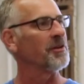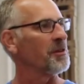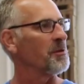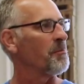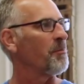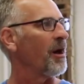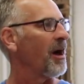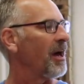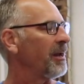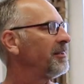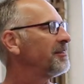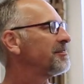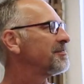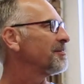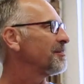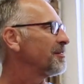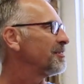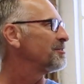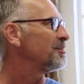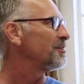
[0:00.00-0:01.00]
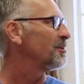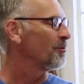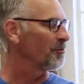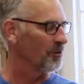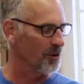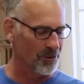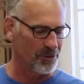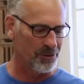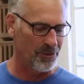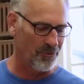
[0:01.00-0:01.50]
on the body so that you don't
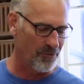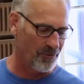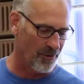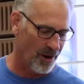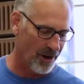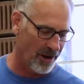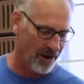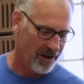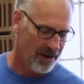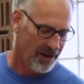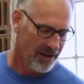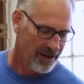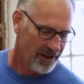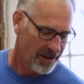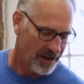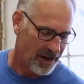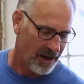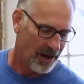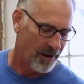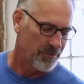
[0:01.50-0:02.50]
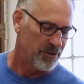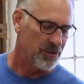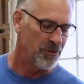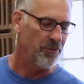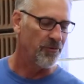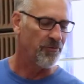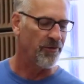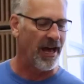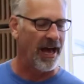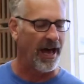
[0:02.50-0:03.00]
go too far too
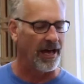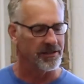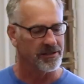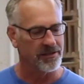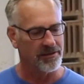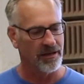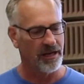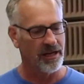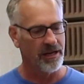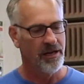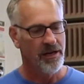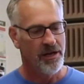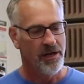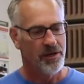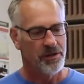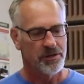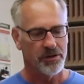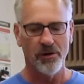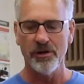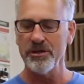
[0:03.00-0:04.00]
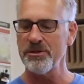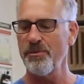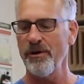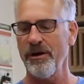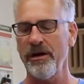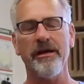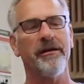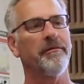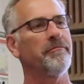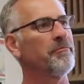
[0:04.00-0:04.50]
fast, right? So it's
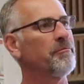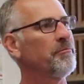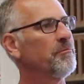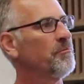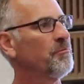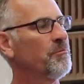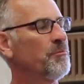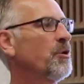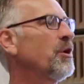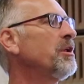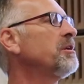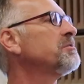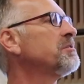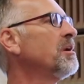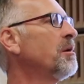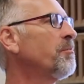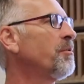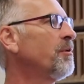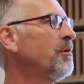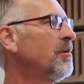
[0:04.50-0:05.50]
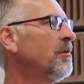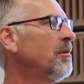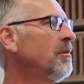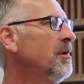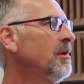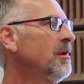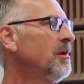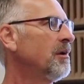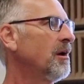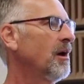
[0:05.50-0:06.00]
pretty simple,
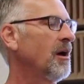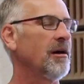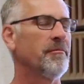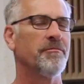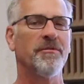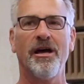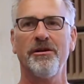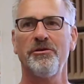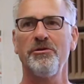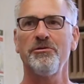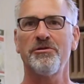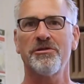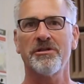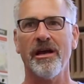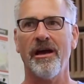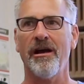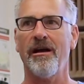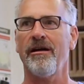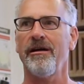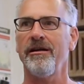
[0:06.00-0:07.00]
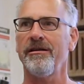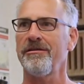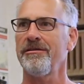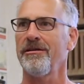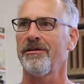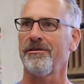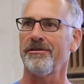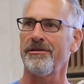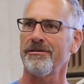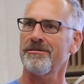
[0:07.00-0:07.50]
not too scary. You
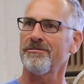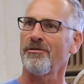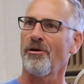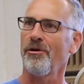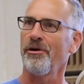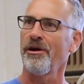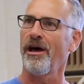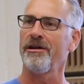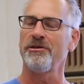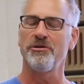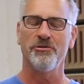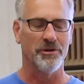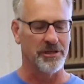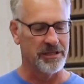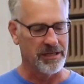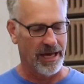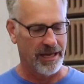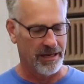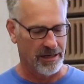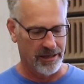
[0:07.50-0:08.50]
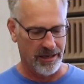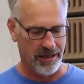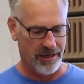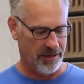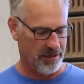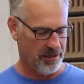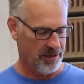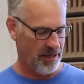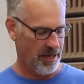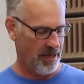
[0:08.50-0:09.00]
know, just hold on to it tightly
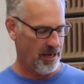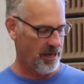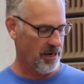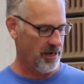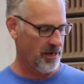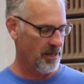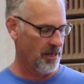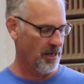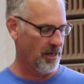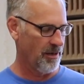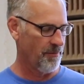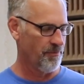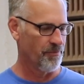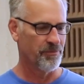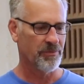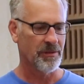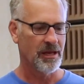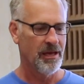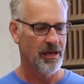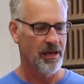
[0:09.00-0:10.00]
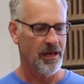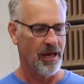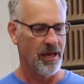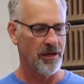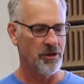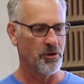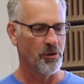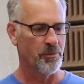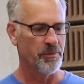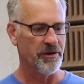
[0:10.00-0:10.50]
and
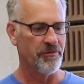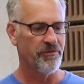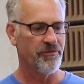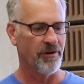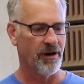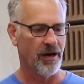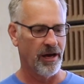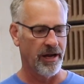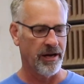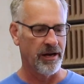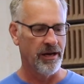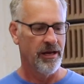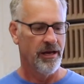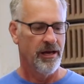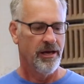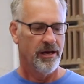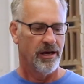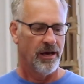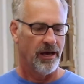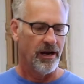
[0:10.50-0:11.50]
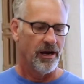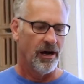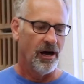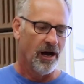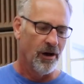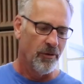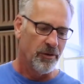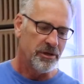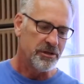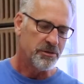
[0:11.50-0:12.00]
you'll be fine. And
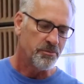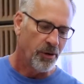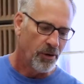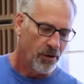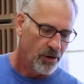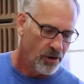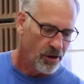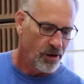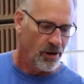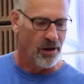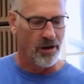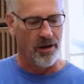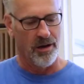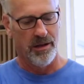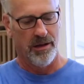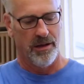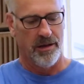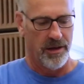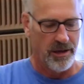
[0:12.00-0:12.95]
always pull,